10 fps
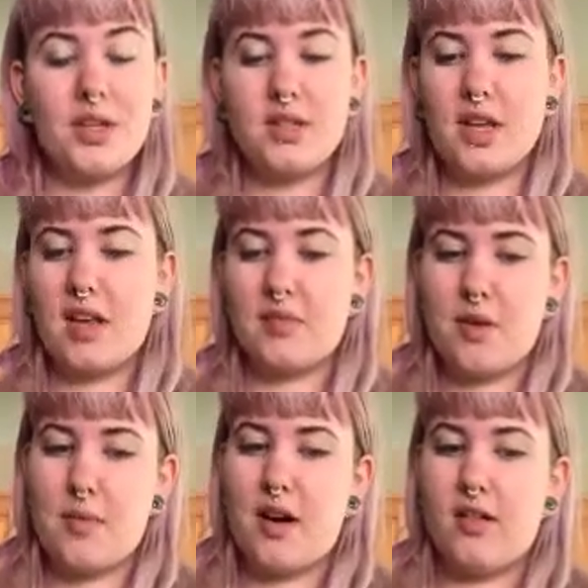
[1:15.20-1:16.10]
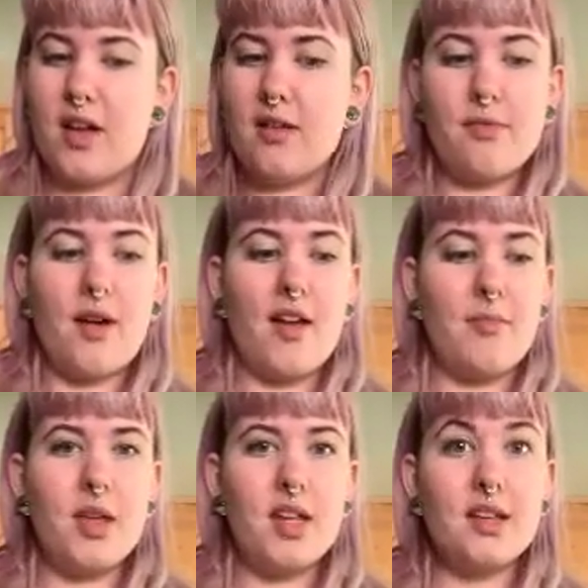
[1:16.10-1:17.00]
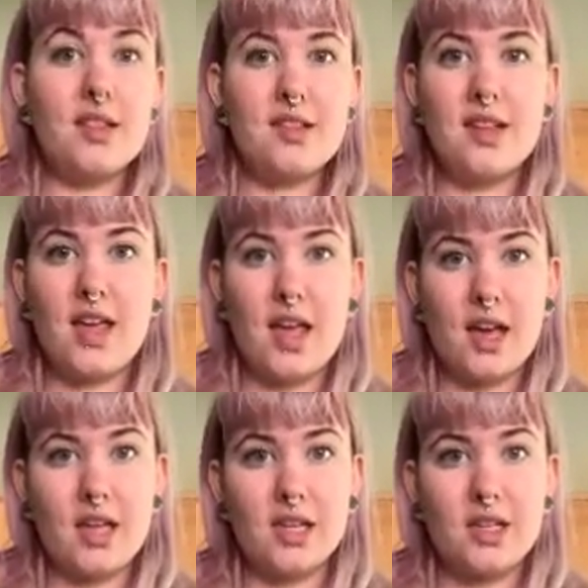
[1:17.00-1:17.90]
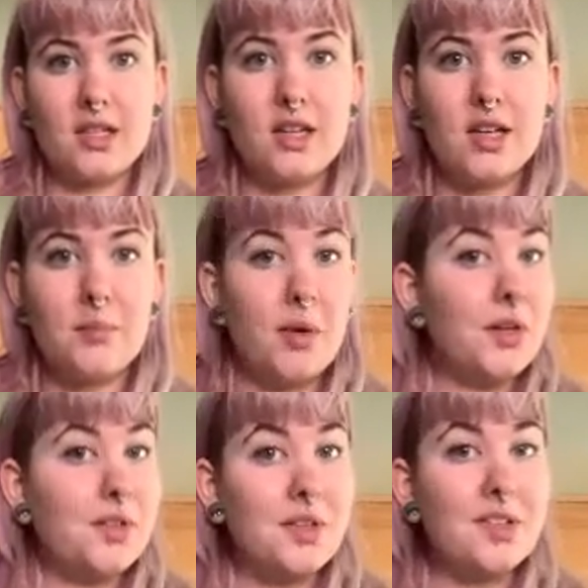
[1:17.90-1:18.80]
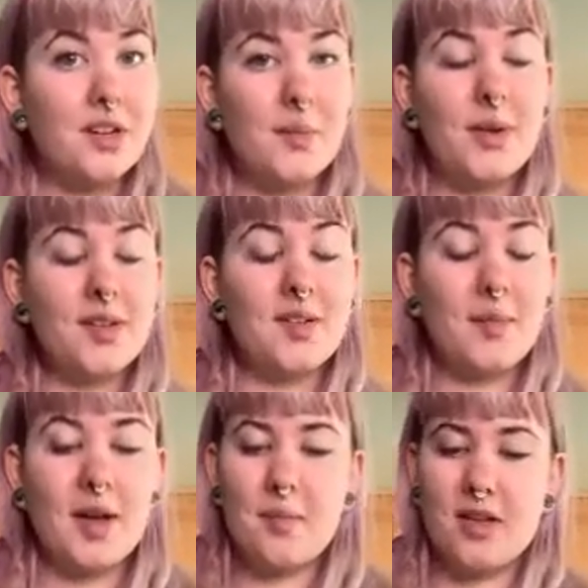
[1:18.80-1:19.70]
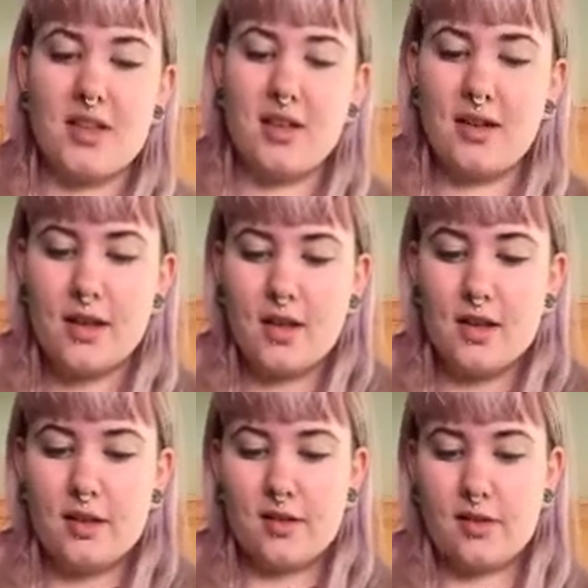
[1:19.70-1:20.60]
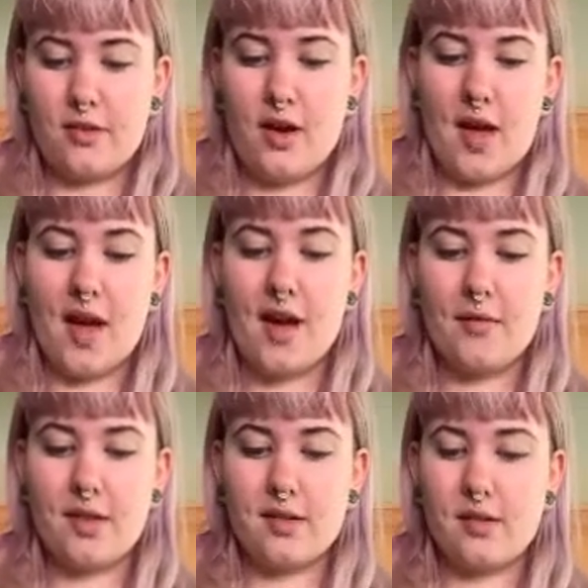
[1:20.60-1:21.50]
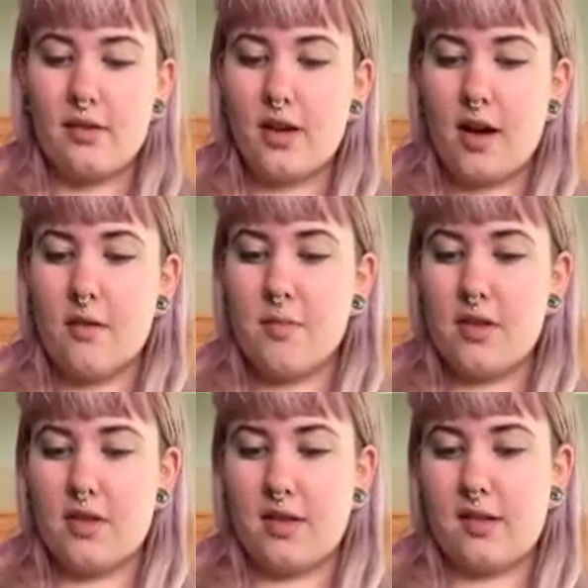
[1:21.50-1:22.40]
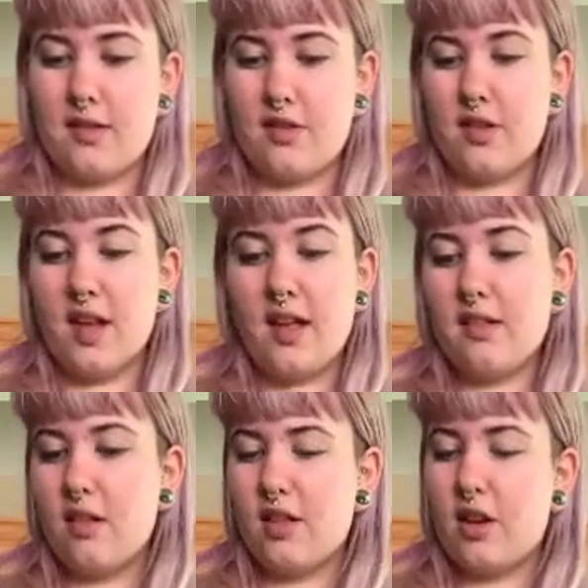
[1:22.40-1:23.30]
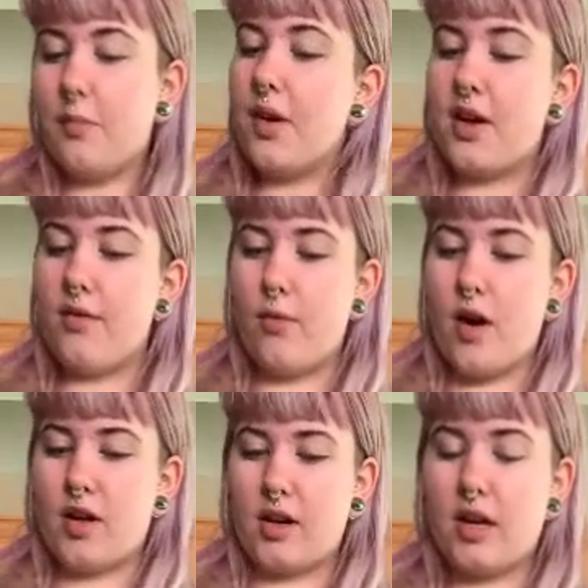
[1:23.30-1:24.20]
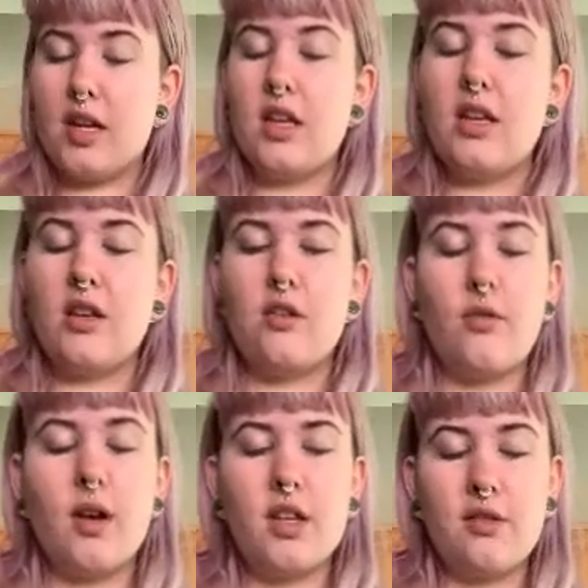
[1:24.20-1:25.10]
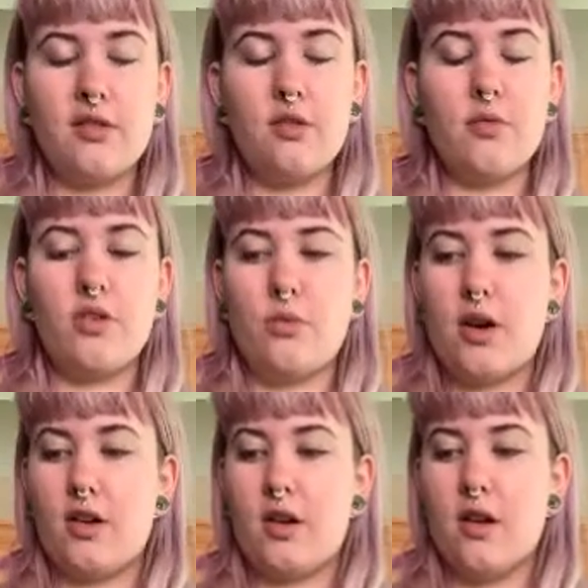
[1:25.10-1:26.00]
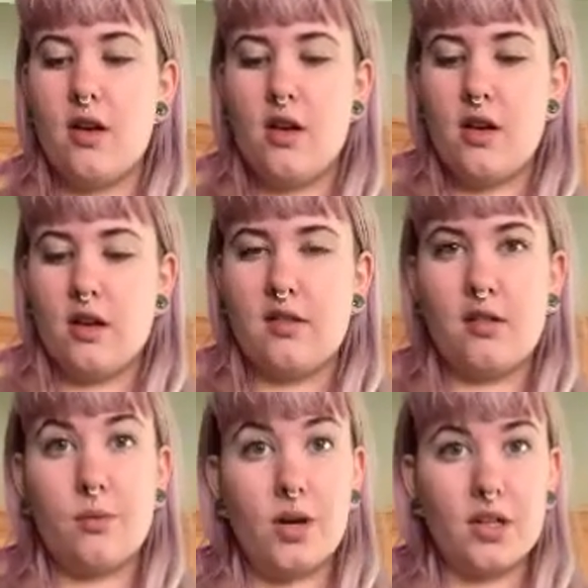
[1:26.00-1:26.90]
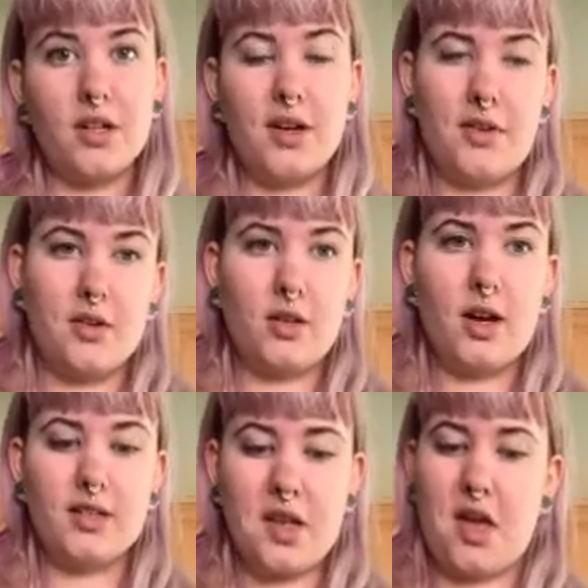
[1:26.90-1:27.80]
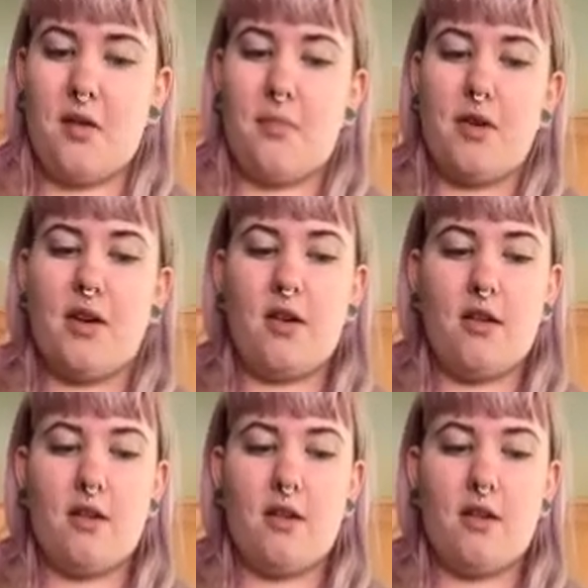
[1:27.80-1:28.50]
Takes me about like 5 minutes and better than Starbucks in my opinion. So I have this little cup. This just has a little bit of water in it. You don't want to use too much water because it'll water down your latte, but